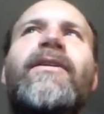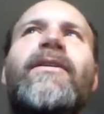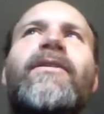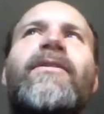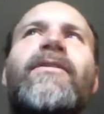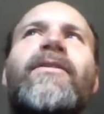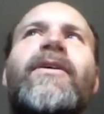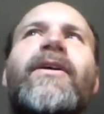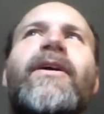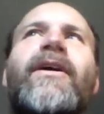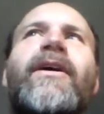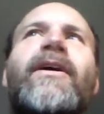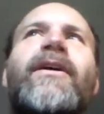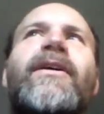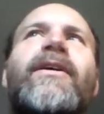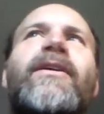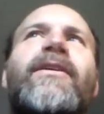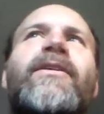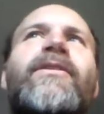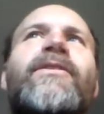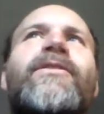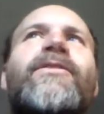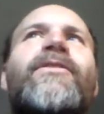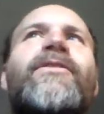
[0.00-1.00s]
Okay,
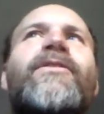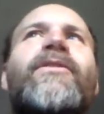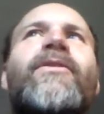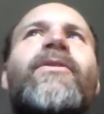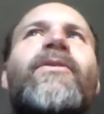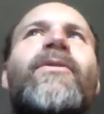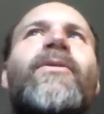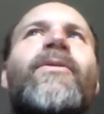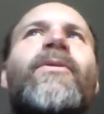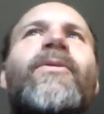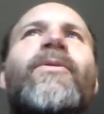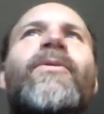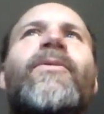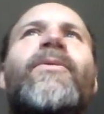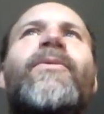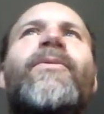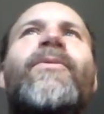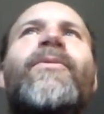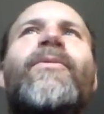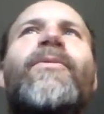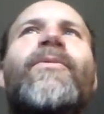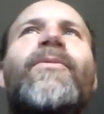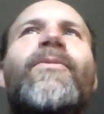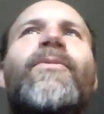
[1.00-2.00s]
so
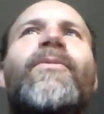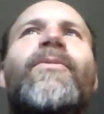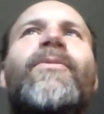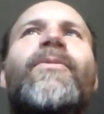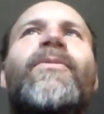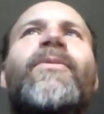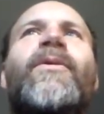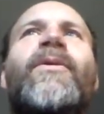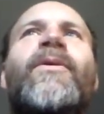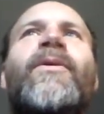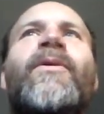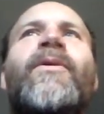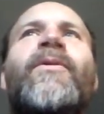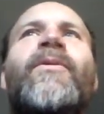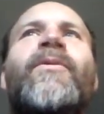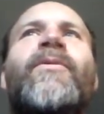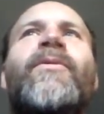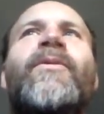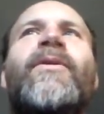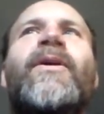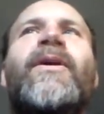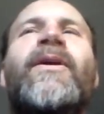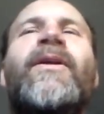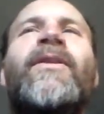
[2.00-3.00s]
you know
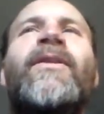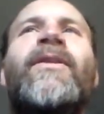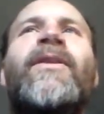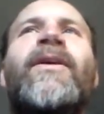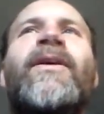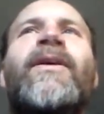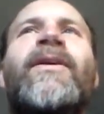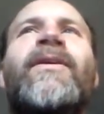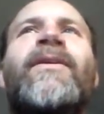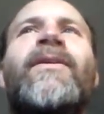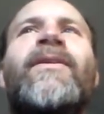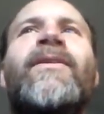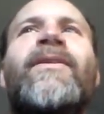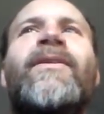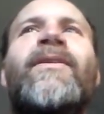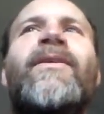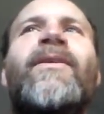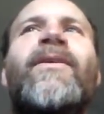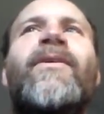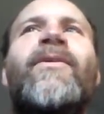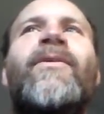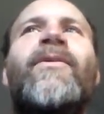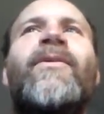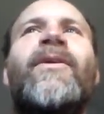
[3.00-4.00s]
they you
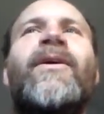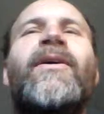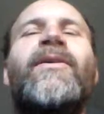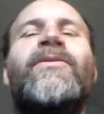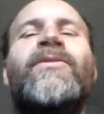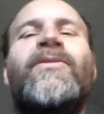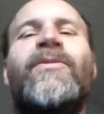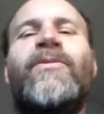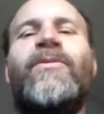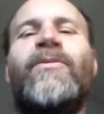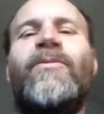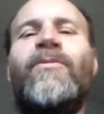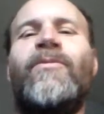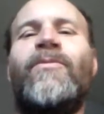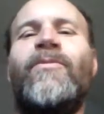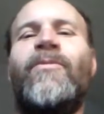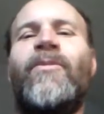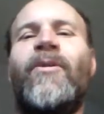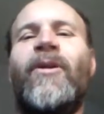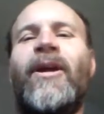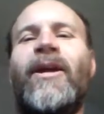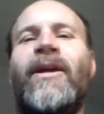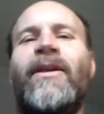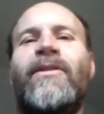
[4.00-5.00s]
know, okay, so
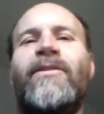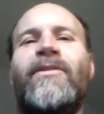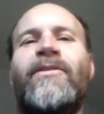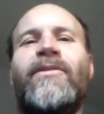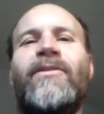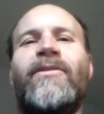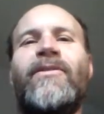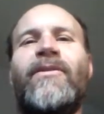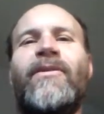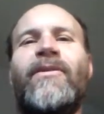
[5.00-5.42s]
brains.